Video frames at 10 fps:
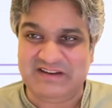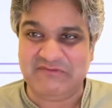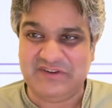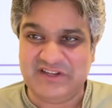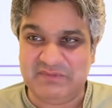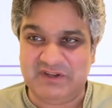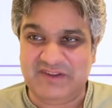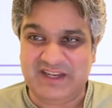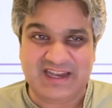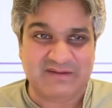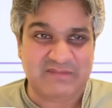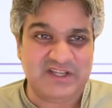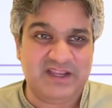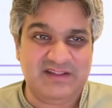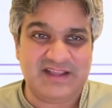difference between an
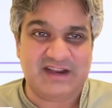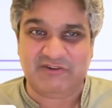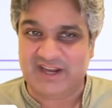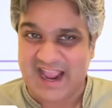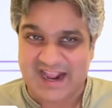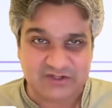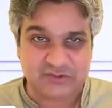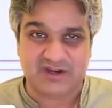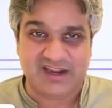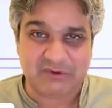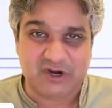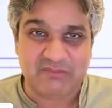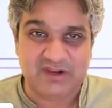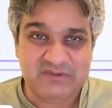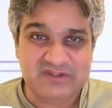MSP that reacts to client
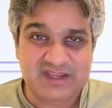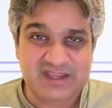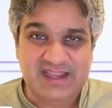problems